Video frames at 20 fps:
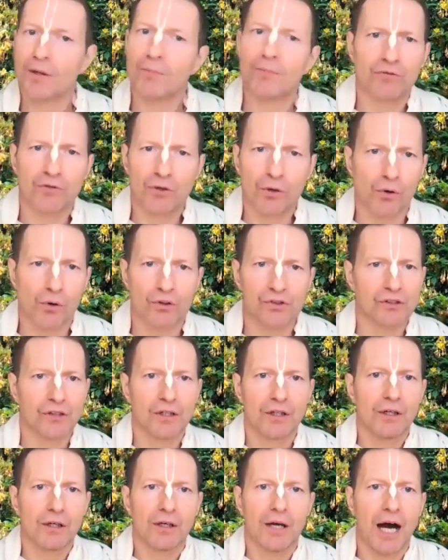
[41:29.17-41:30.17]
Of course,
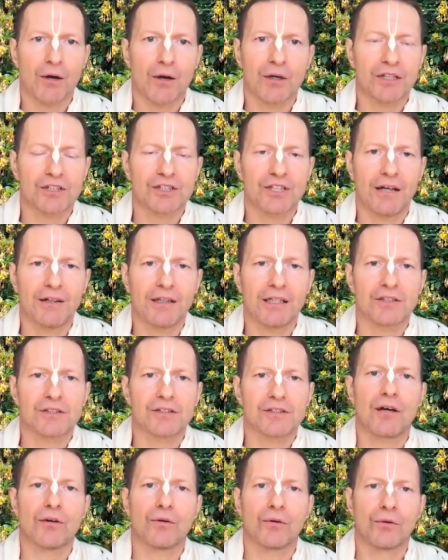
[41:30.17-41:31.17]
our acharyas,
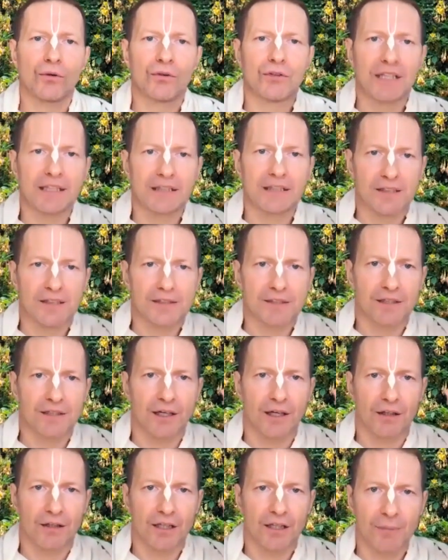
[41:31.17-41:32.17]
they're all nitya
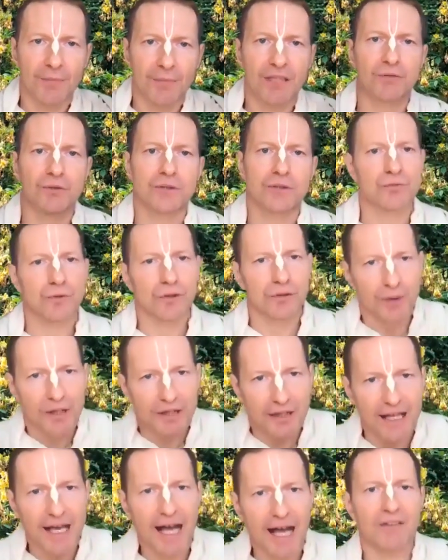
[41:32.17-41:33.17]
siddha, coming to this world,
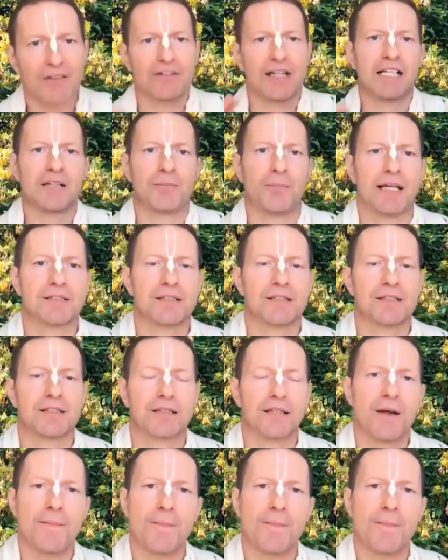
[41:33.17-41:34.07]
but they have that pastime.